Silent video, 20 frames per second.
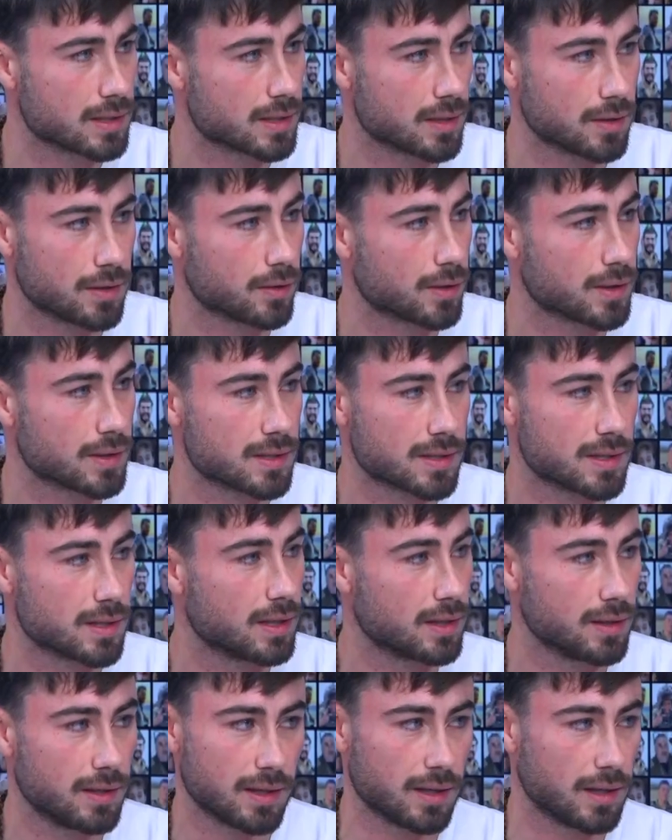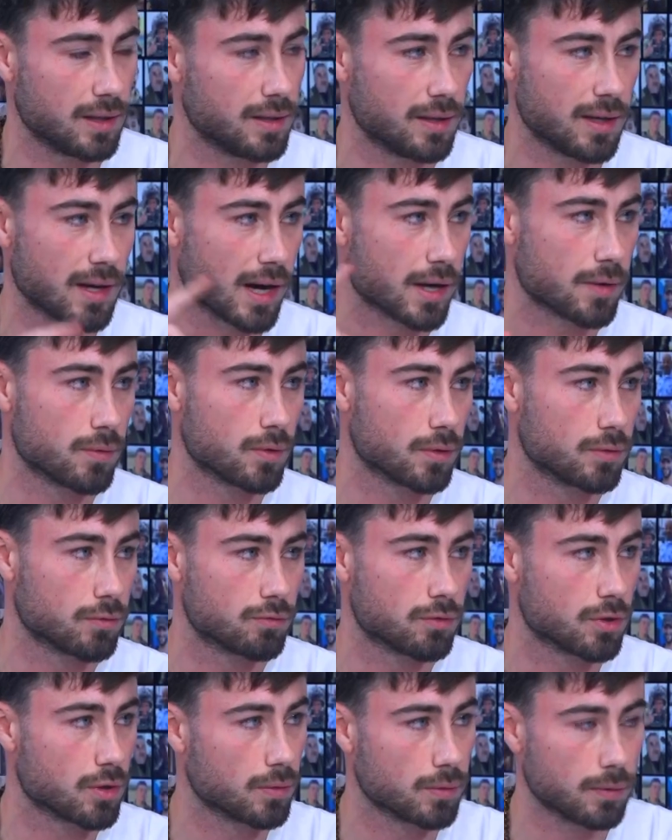and you can see the Iron
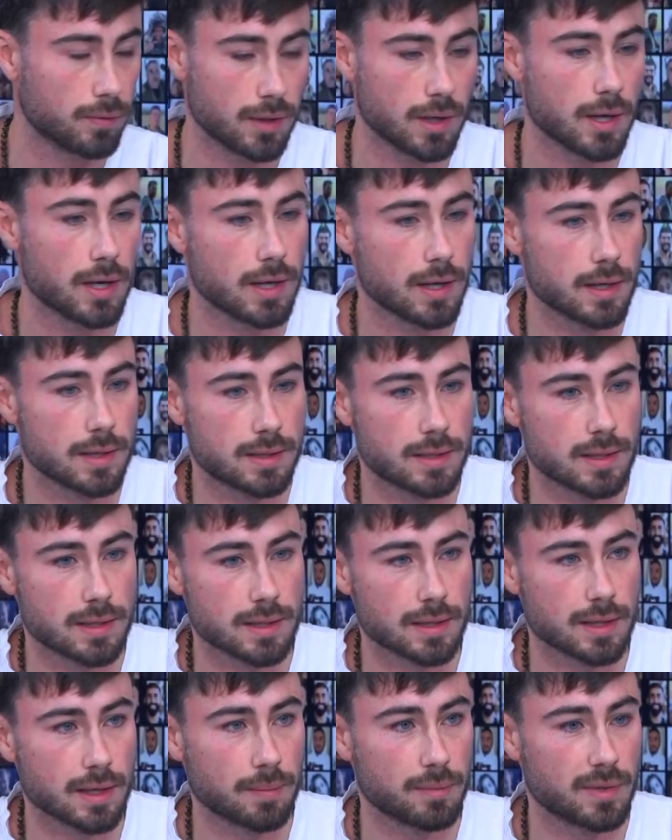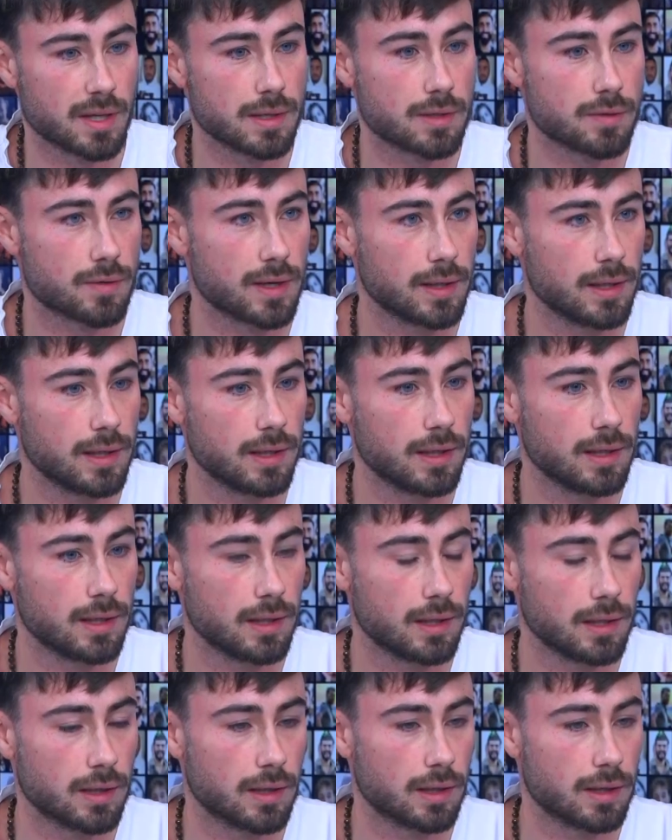Drone system, the
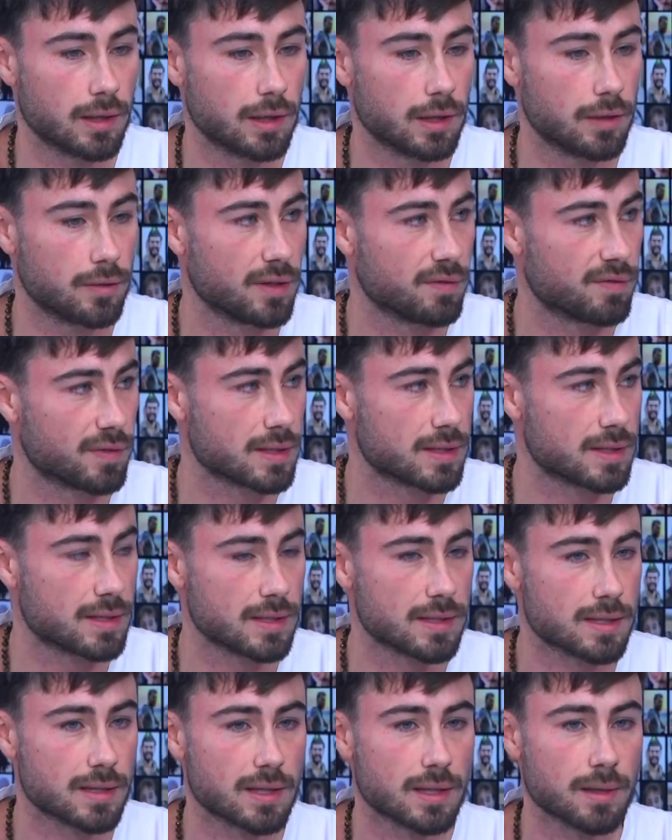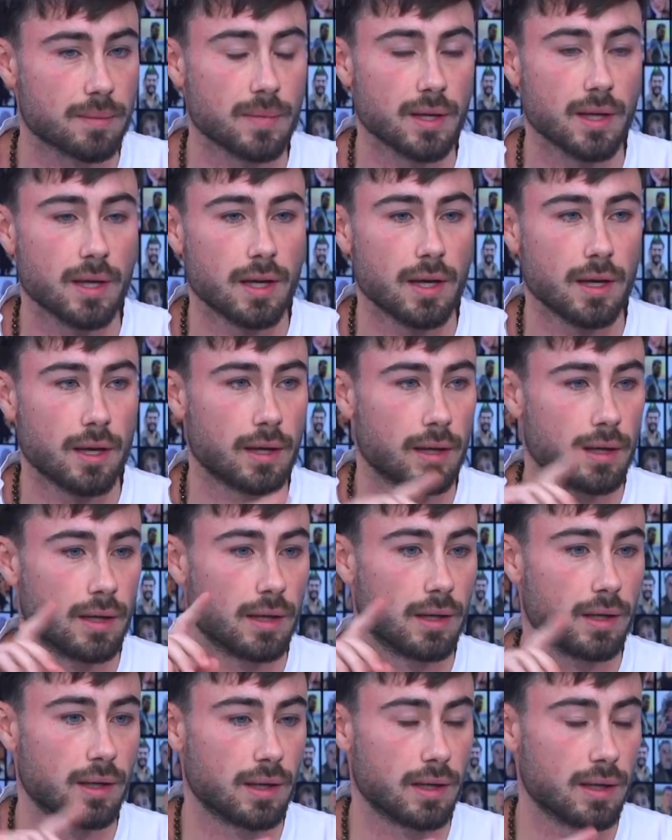Israeli air defense system,
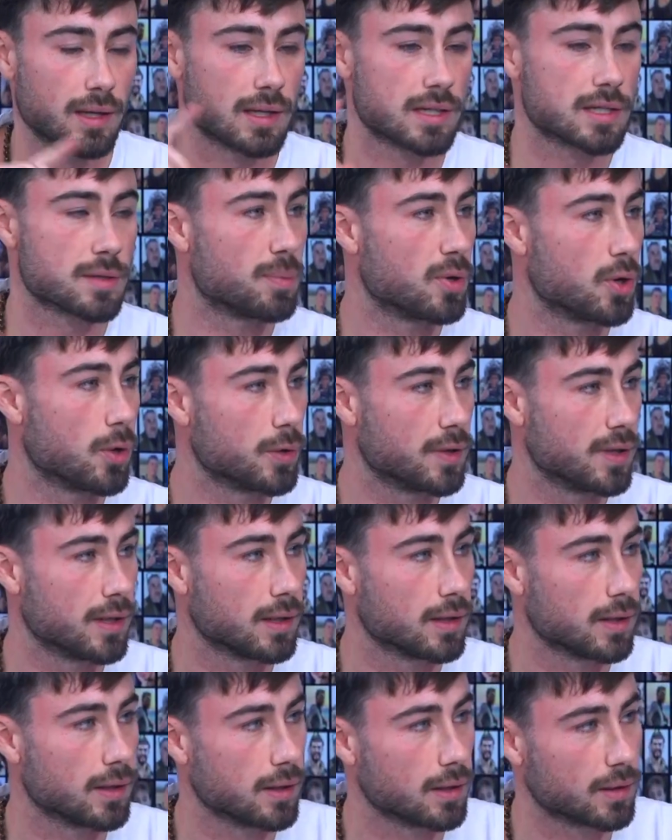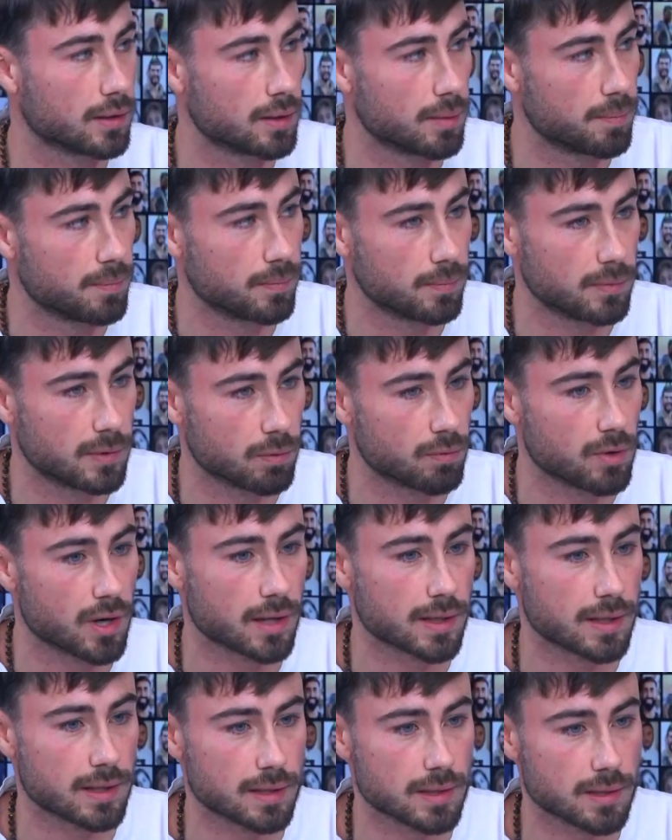exploding the
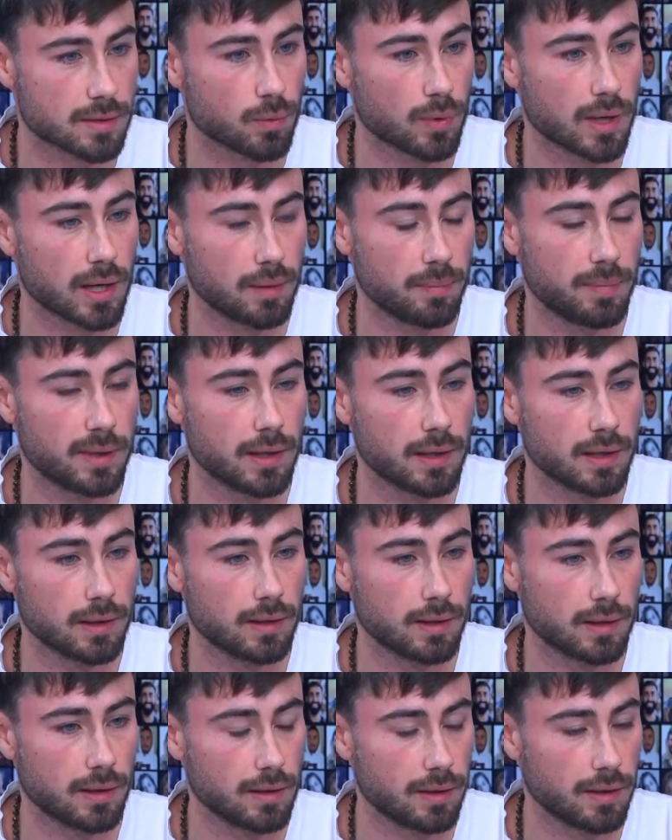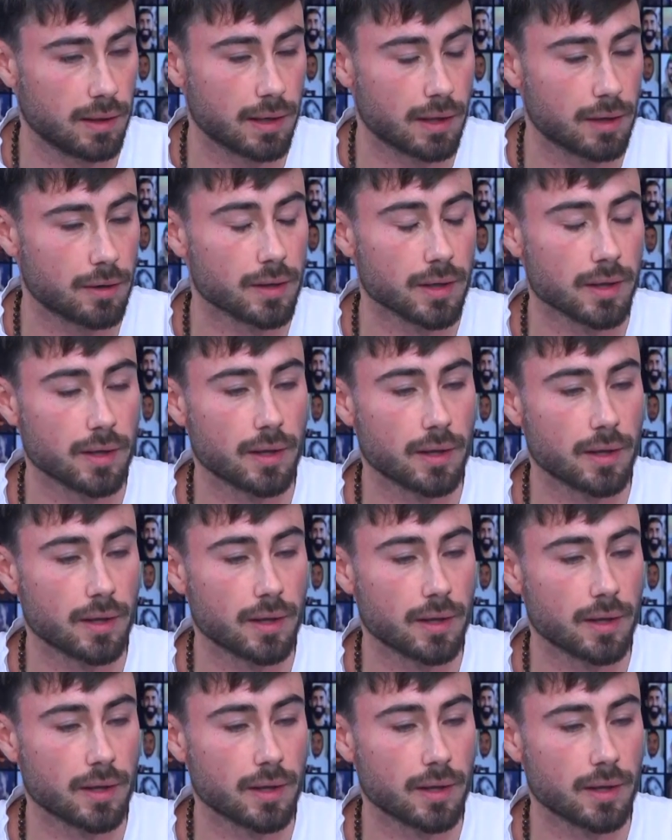rockets while being in the air.